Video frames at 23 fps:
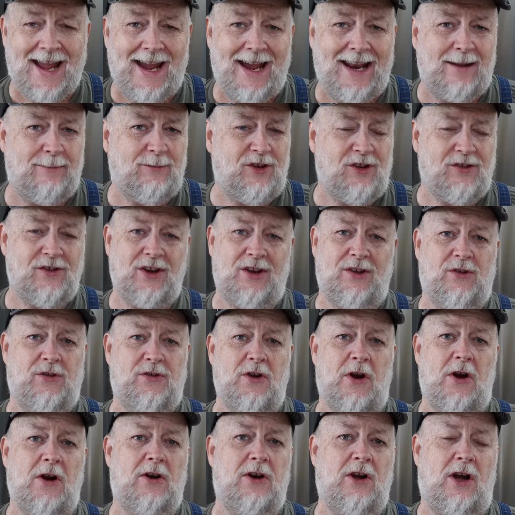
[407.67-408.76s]
And I'm just gonna
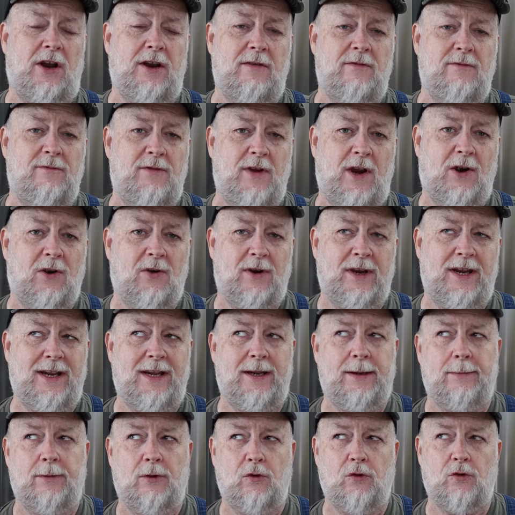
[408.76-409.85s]
start on a
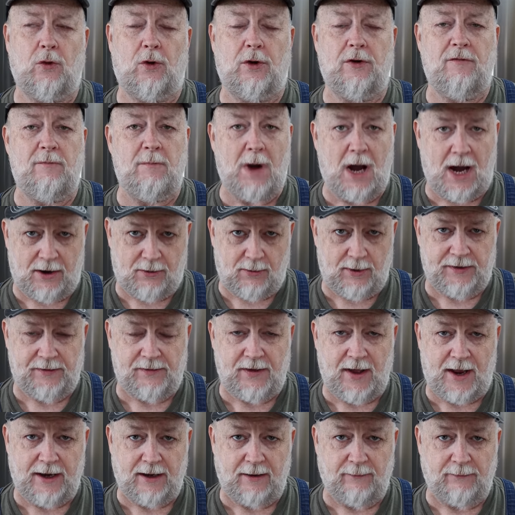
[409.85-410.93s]
very sort of moderate
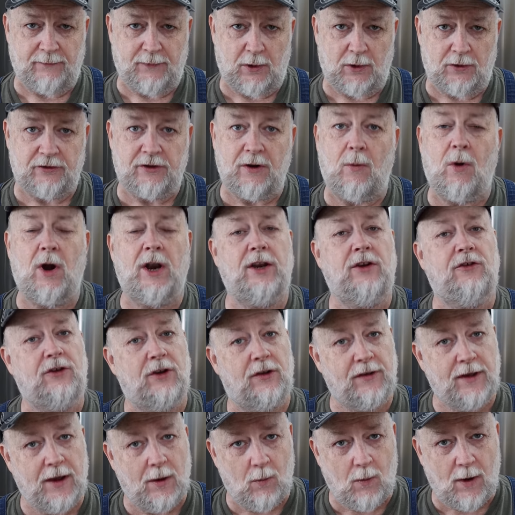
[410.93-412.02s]
setting first. I wanna
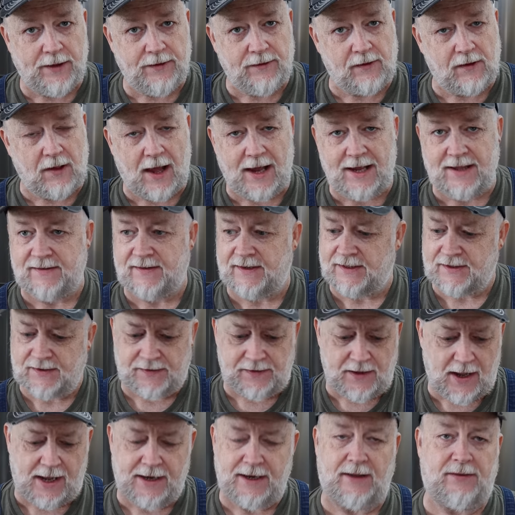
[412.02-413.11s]
just get one slice. It's
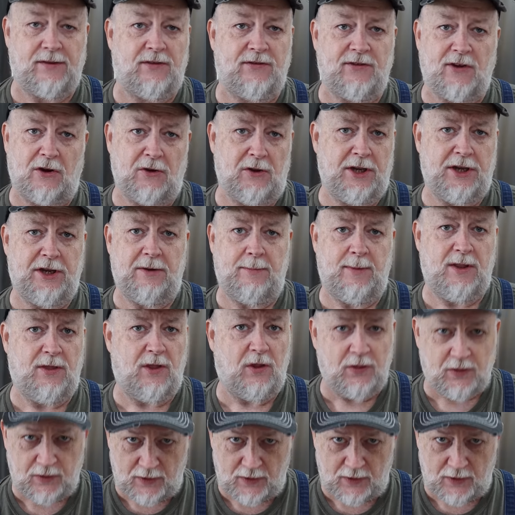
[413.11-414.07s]
not necessarily gonna be the